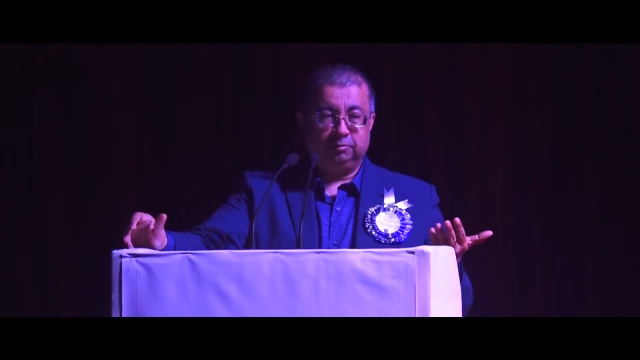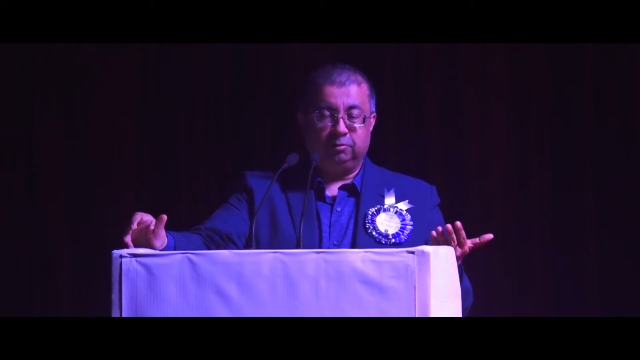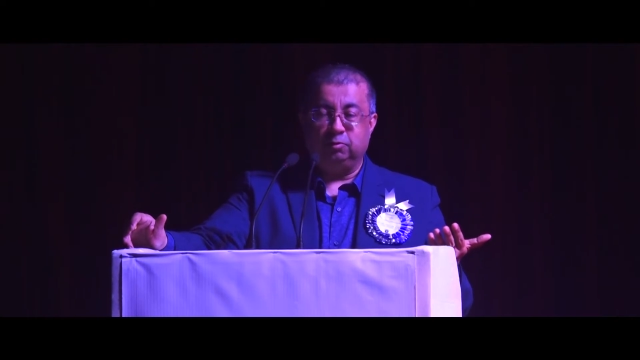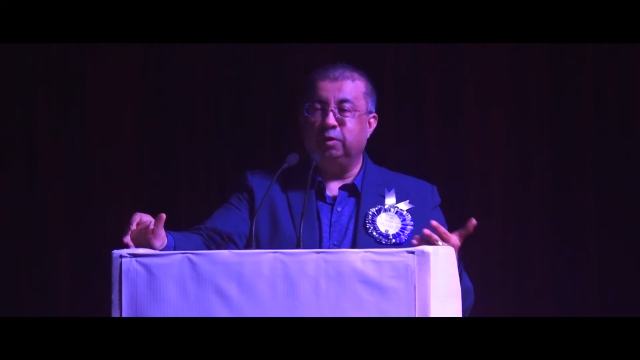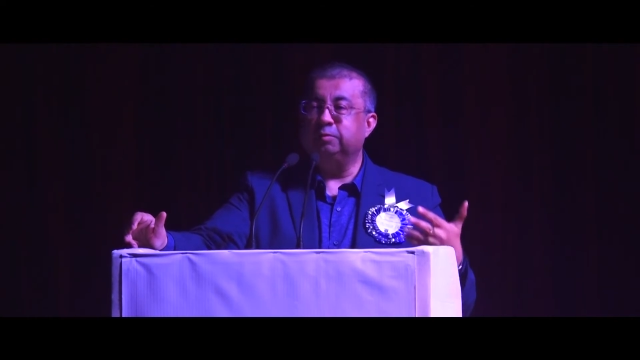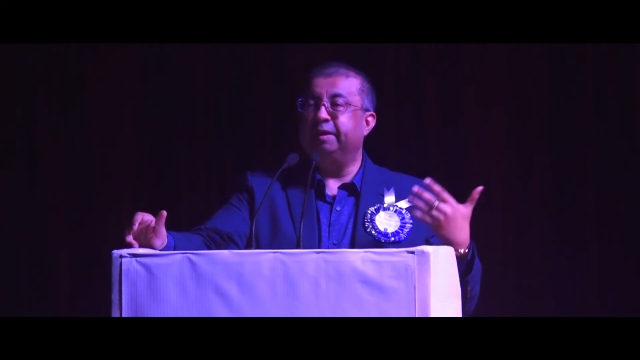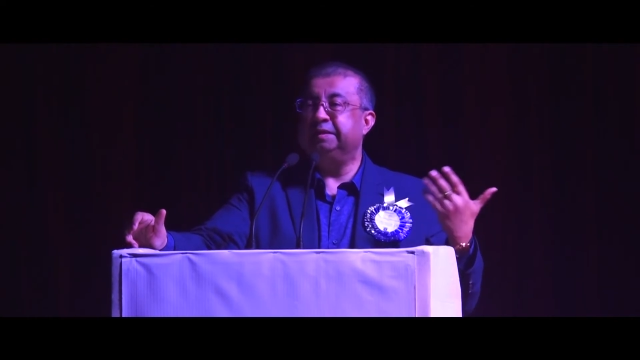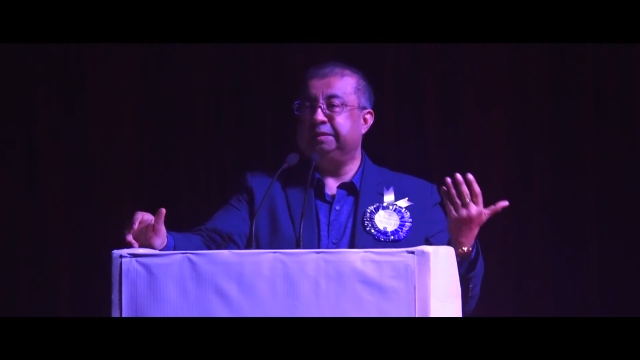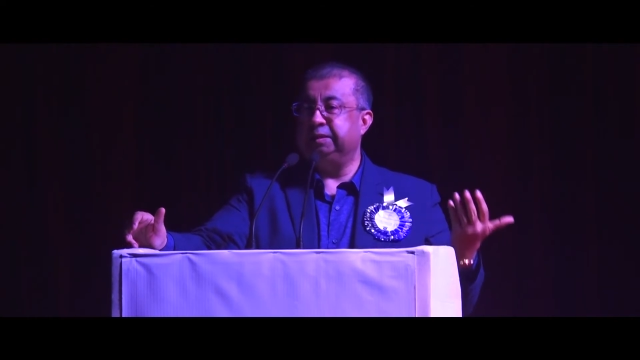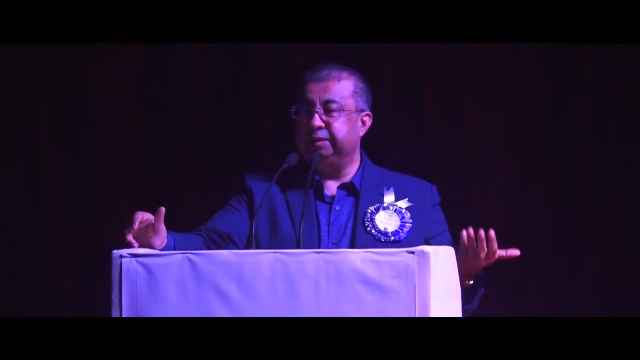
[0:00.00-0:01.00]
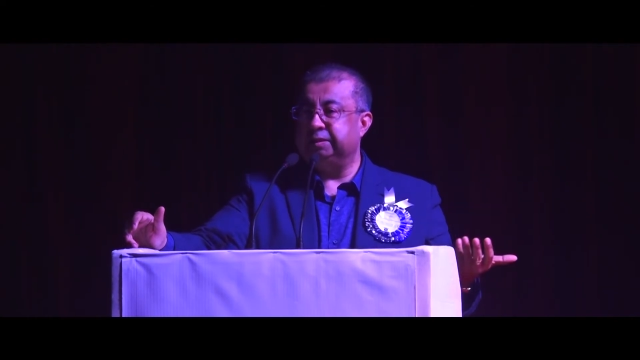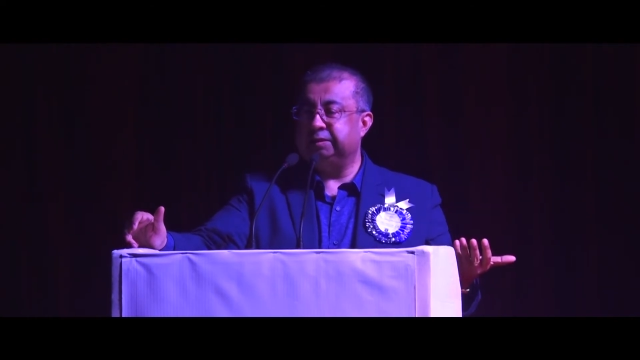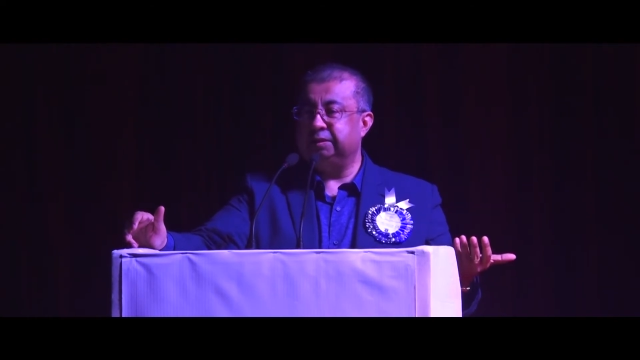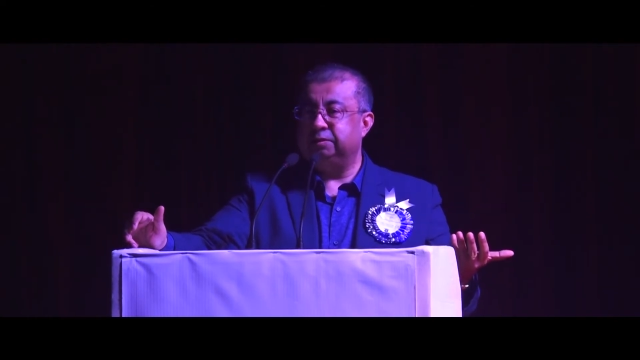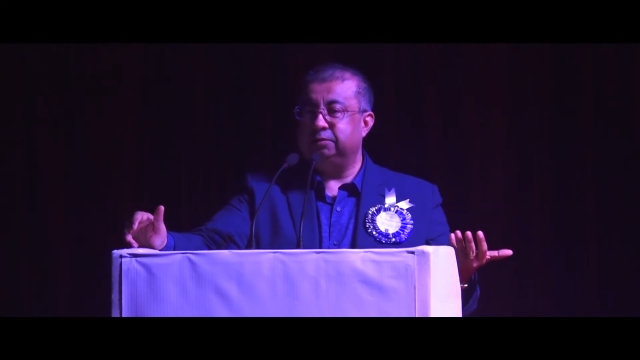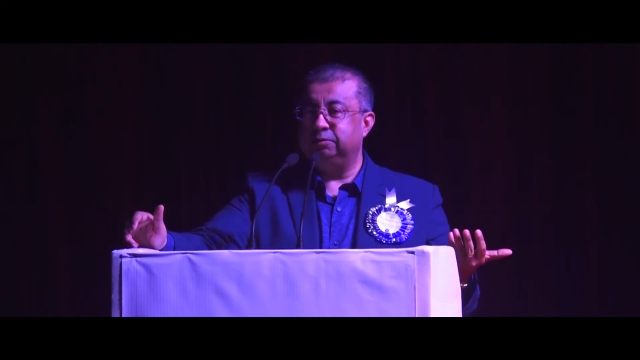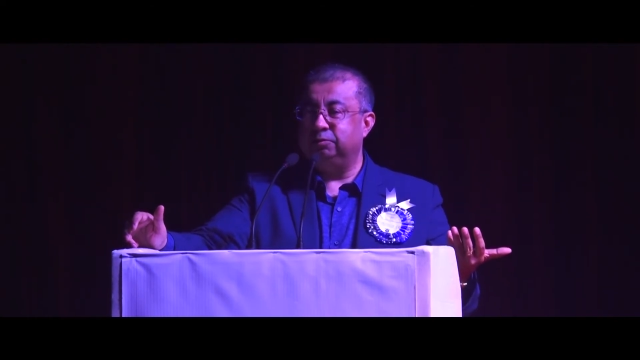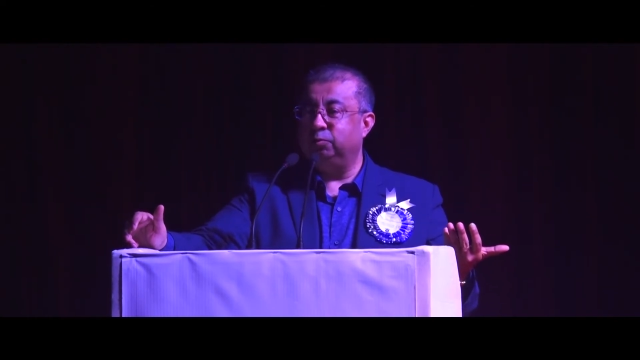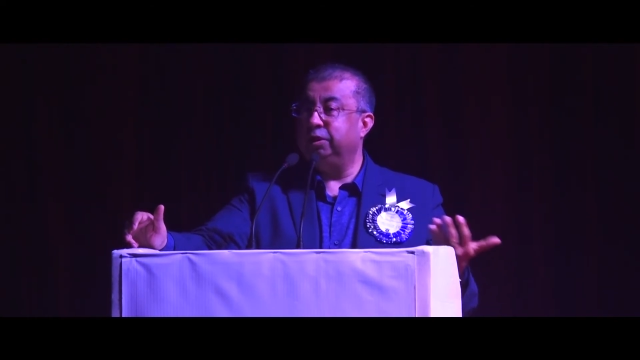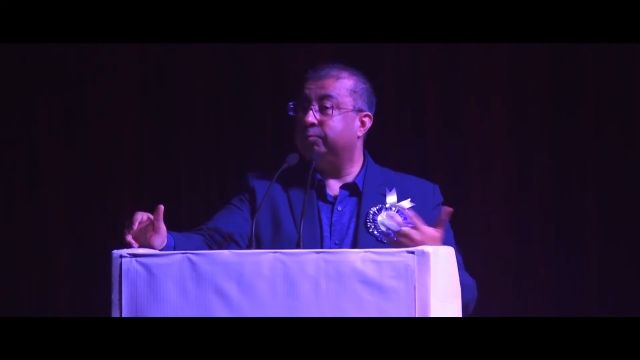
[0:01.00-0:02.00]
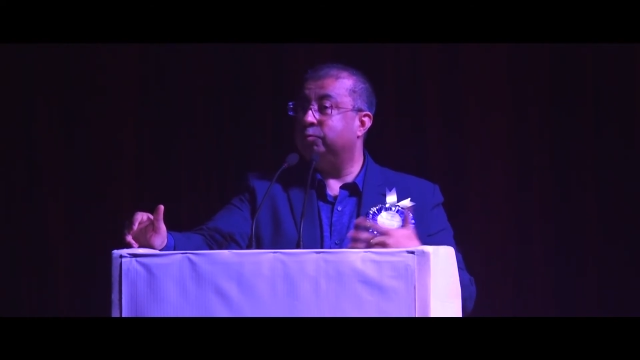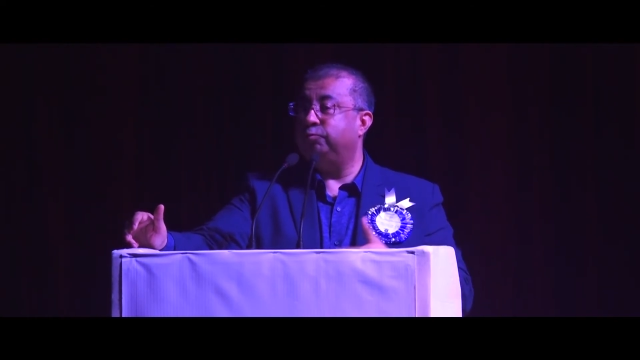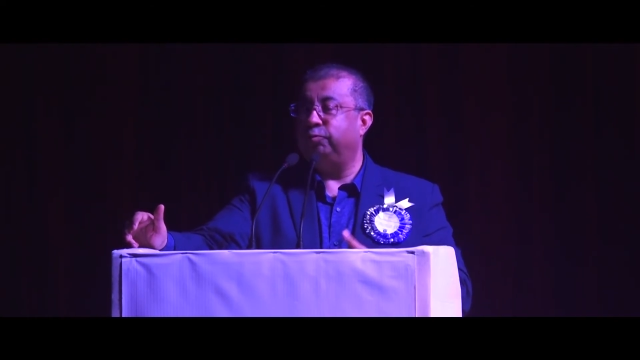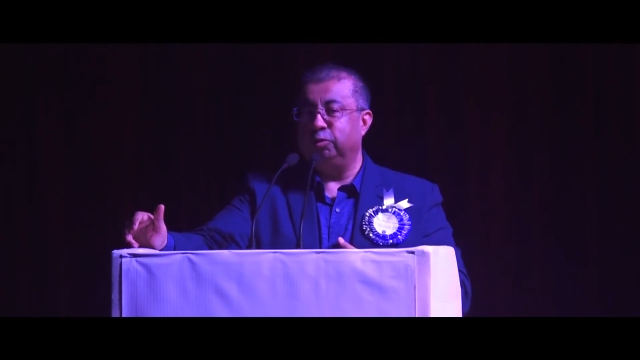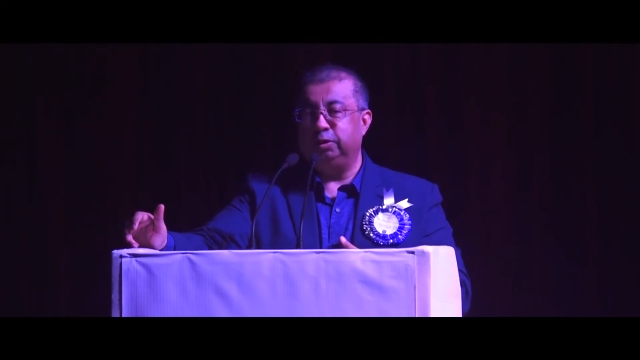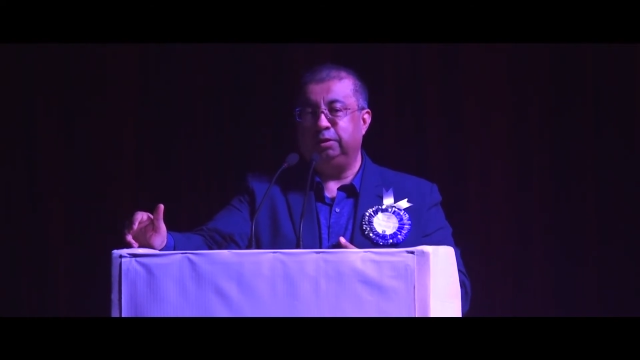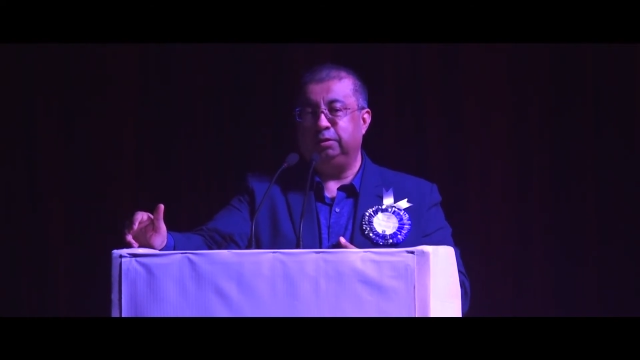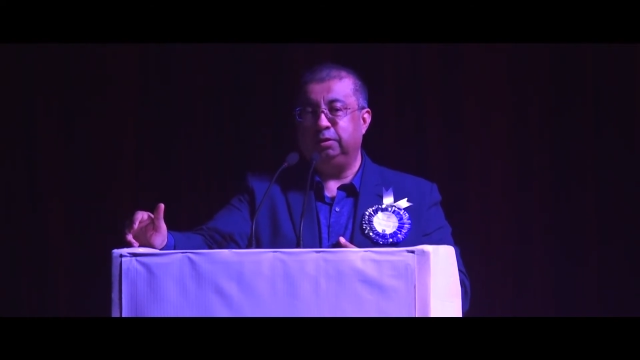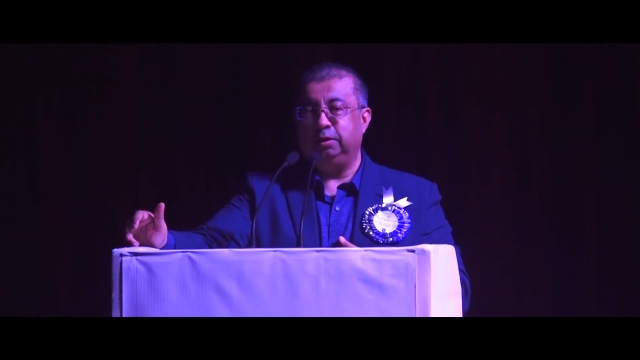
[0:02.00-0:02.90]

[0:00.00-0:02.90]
or what my seniors did, we have to follow it.